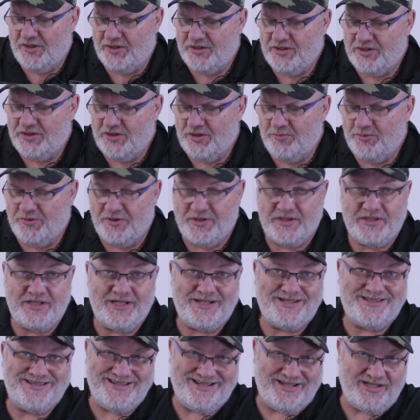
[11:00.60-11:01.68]

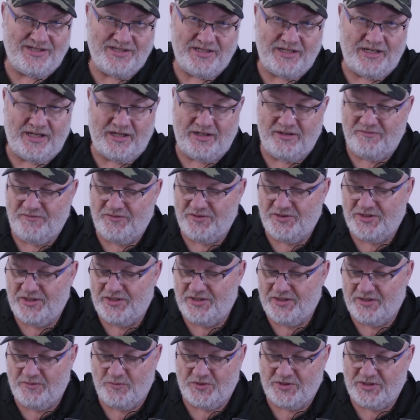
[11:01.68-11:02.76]
92.6, and you can see that in the
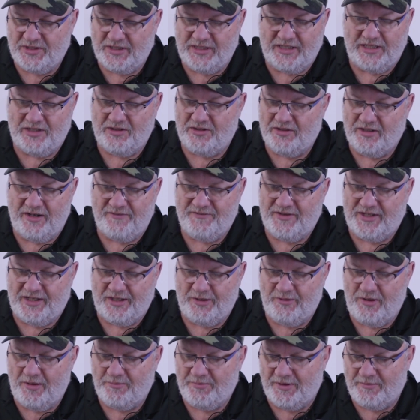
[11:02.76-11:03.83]
footage. You can watch the needle and everything
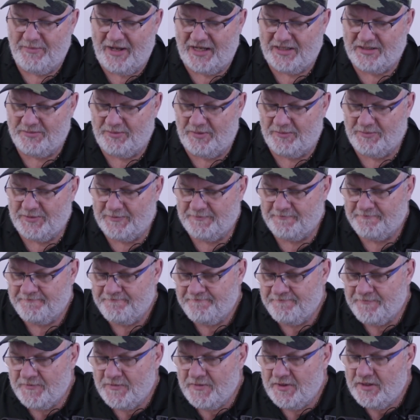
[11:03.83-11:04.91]
go up in the maximums.
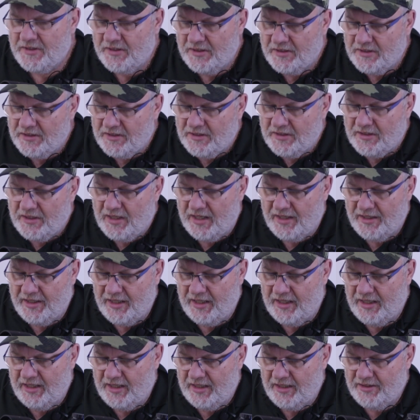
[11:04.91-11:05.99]
And
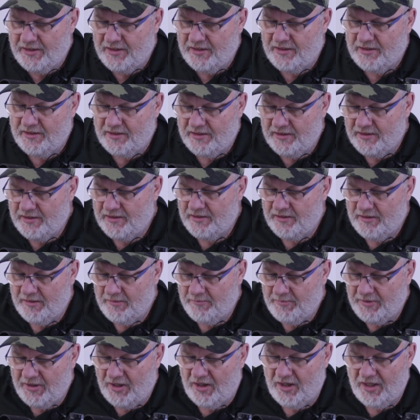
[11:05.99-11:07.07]
then
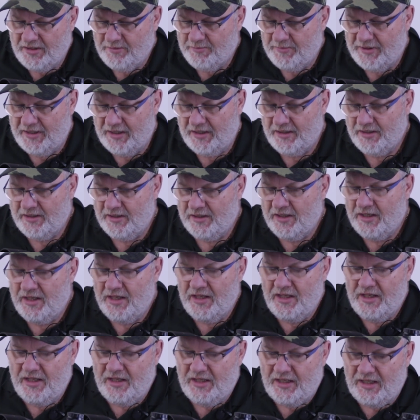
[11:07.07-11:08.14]
behind me,
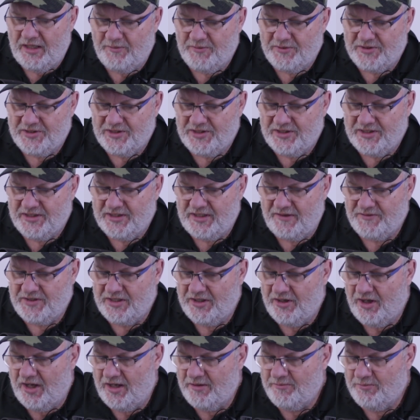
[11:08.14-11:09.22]
it was
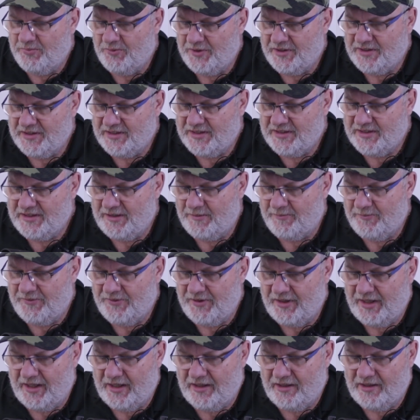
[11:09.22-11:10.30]
79 point
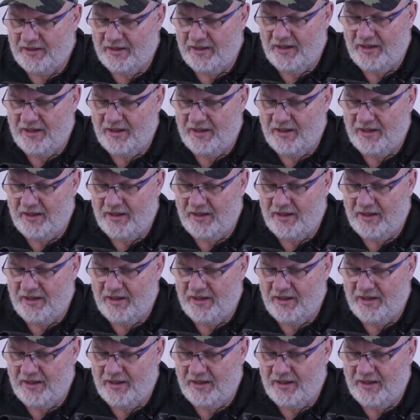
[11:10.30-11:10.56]
something.